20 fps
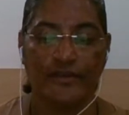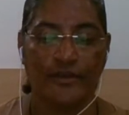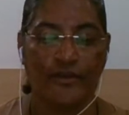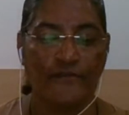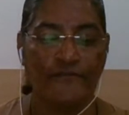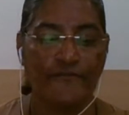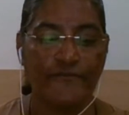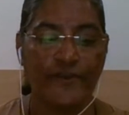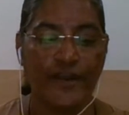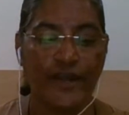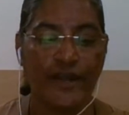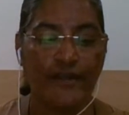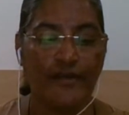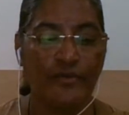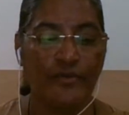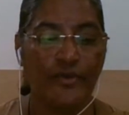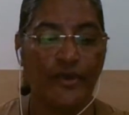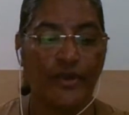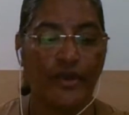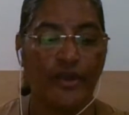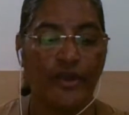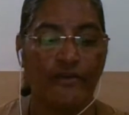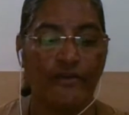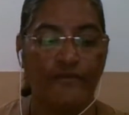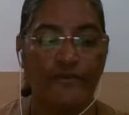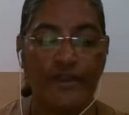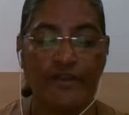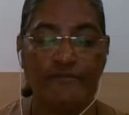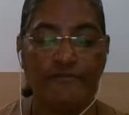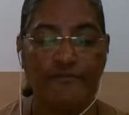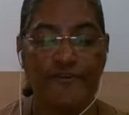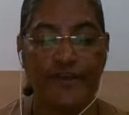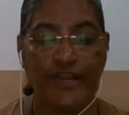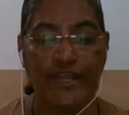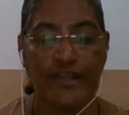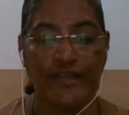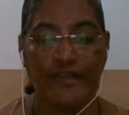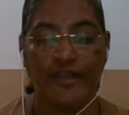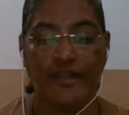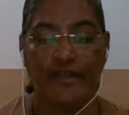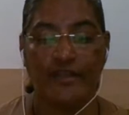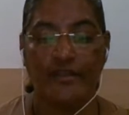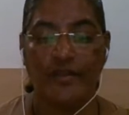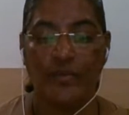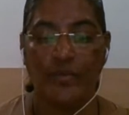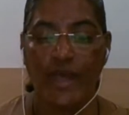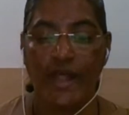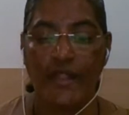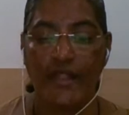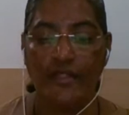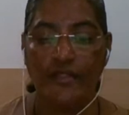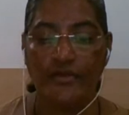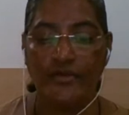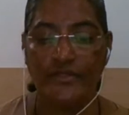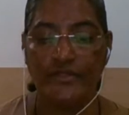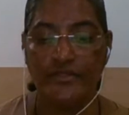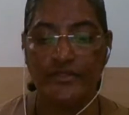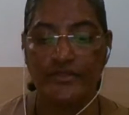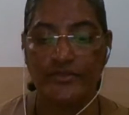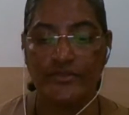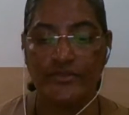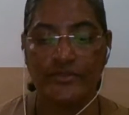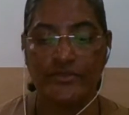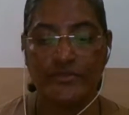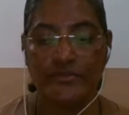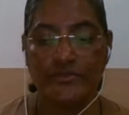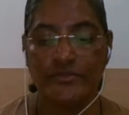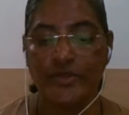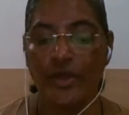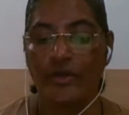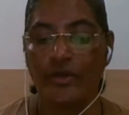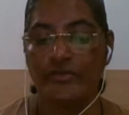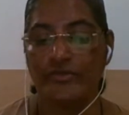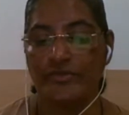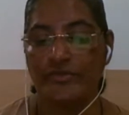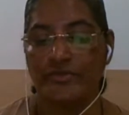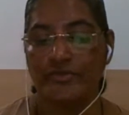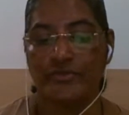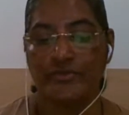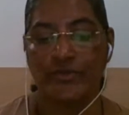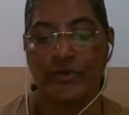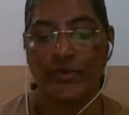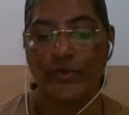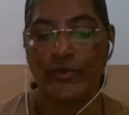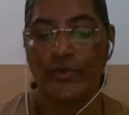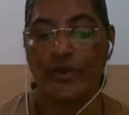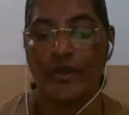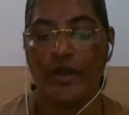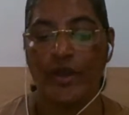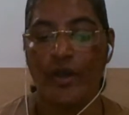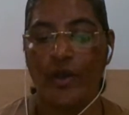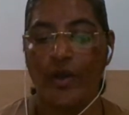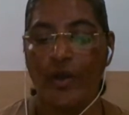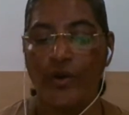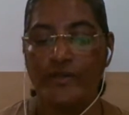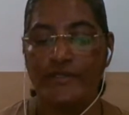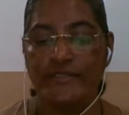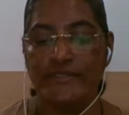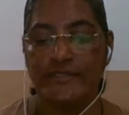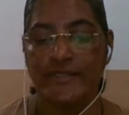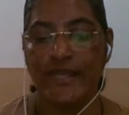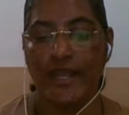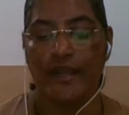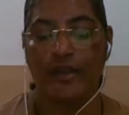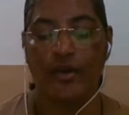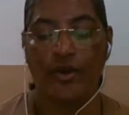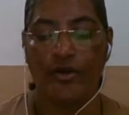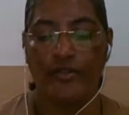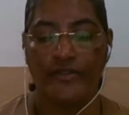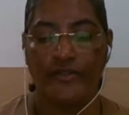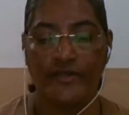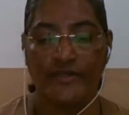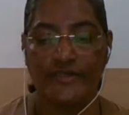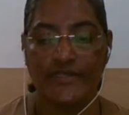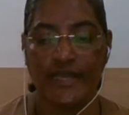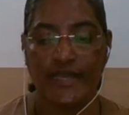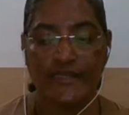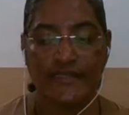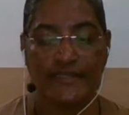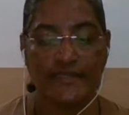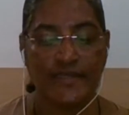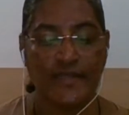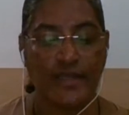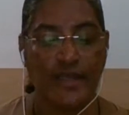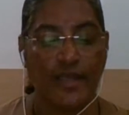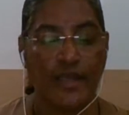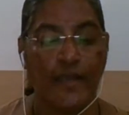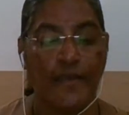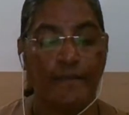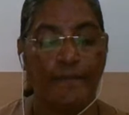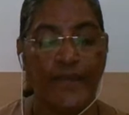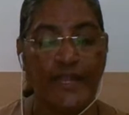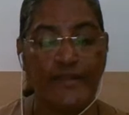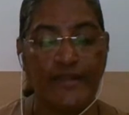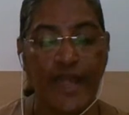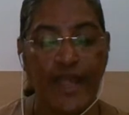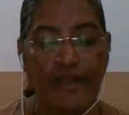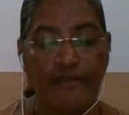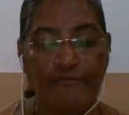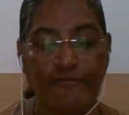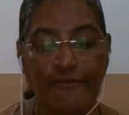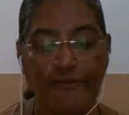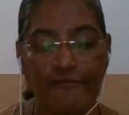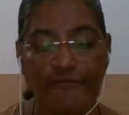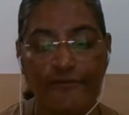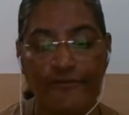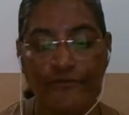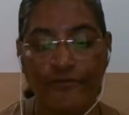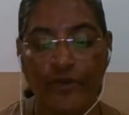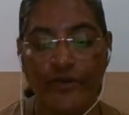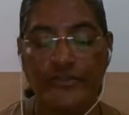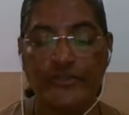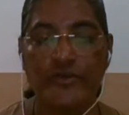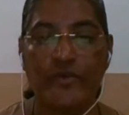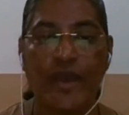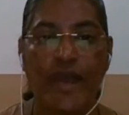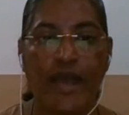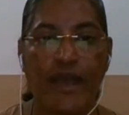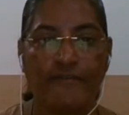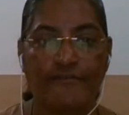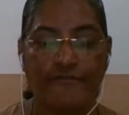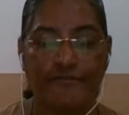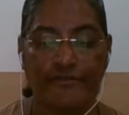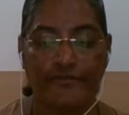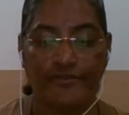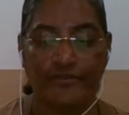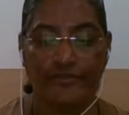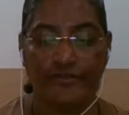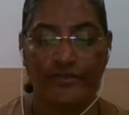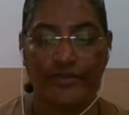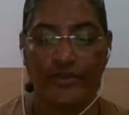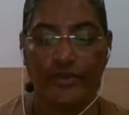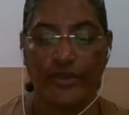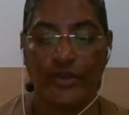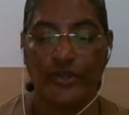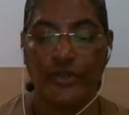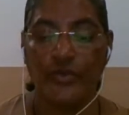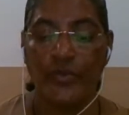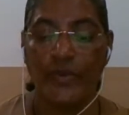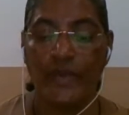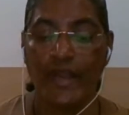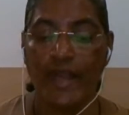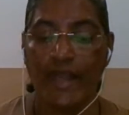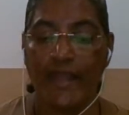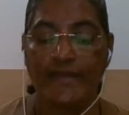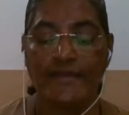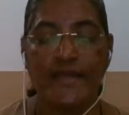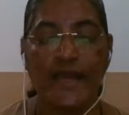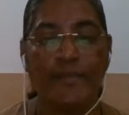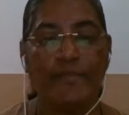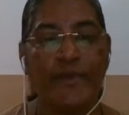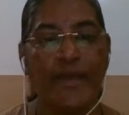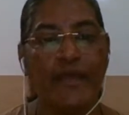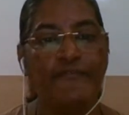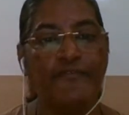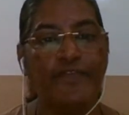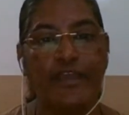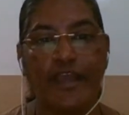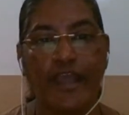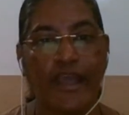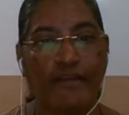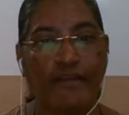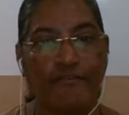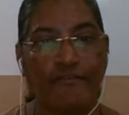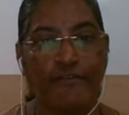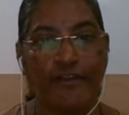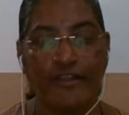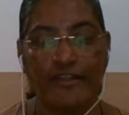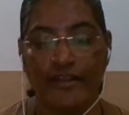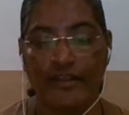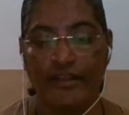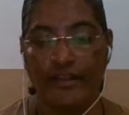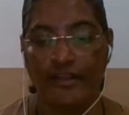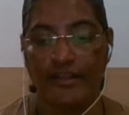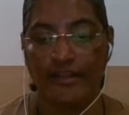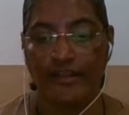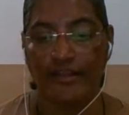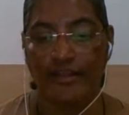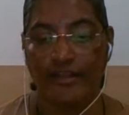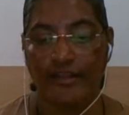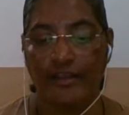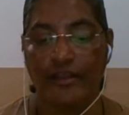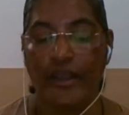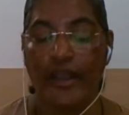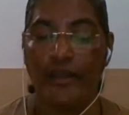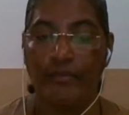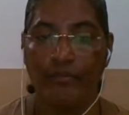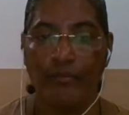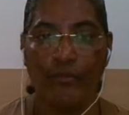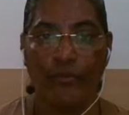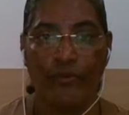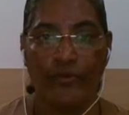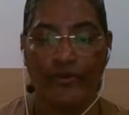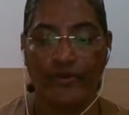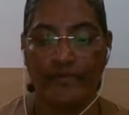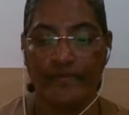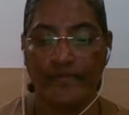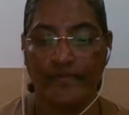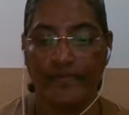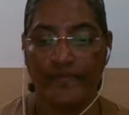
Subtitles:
Oprah Winfrey, the well-known talk show host and author, says, "Be thankful for what you have. You will end up having everything and more."